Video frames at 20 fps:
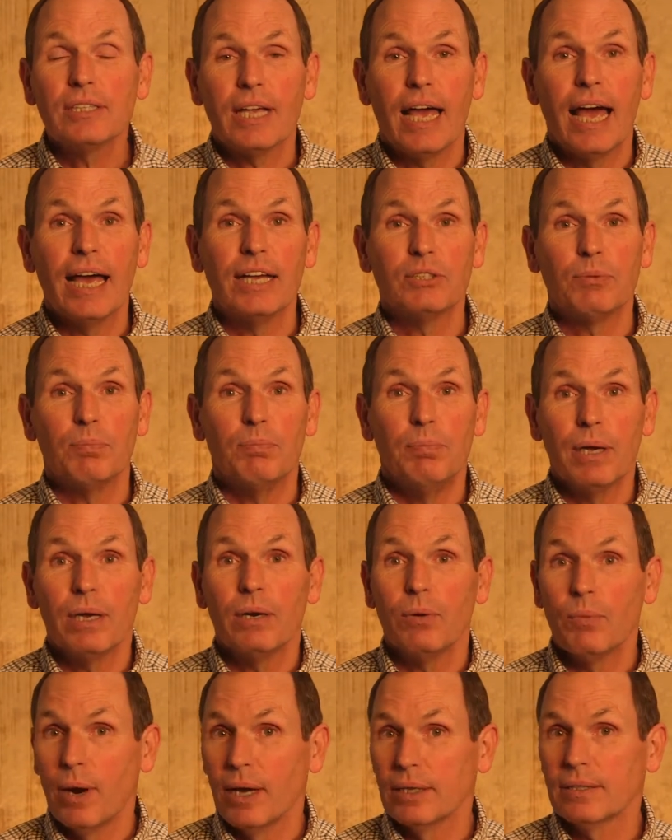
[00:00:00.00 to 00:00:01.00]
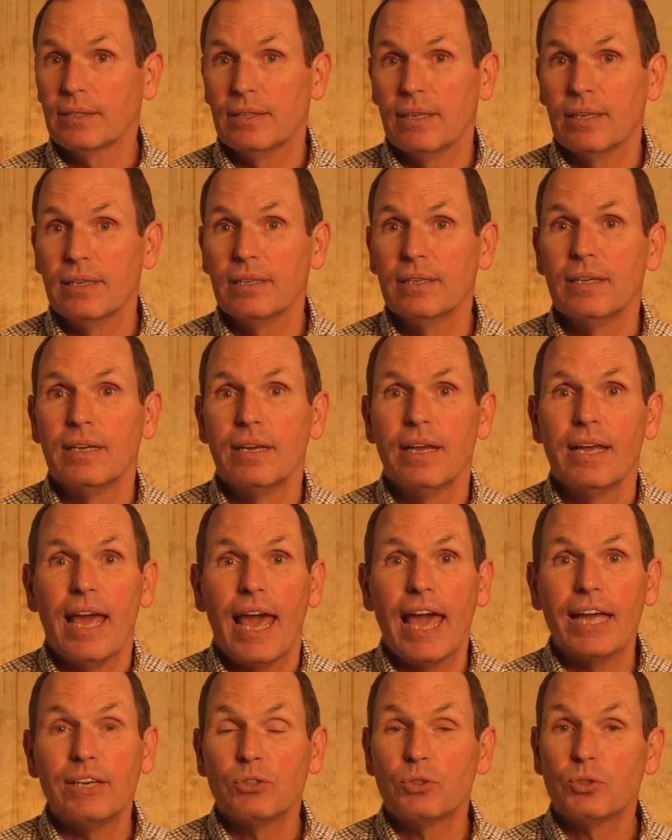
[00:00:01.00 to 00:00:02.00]
has been arrested
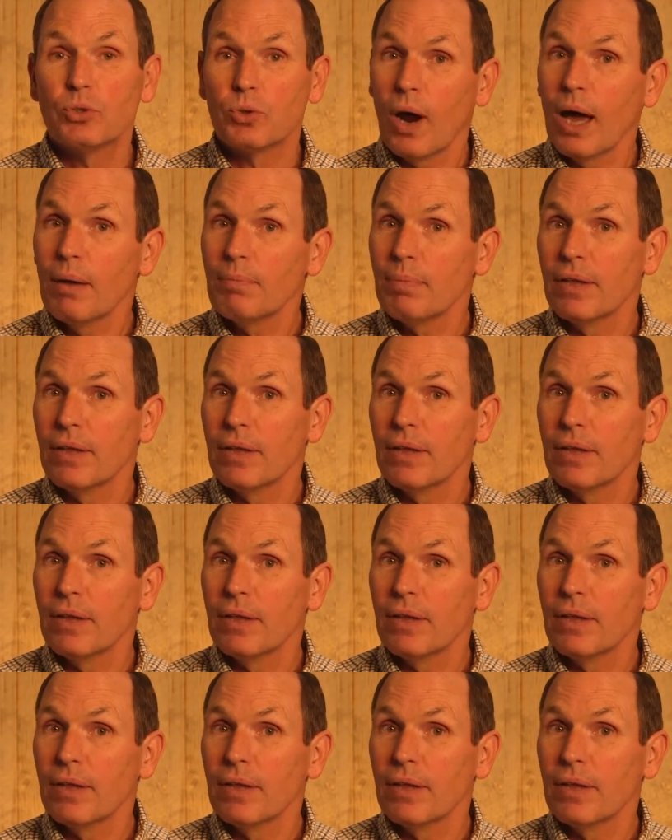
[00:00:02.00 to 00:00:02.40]
and tried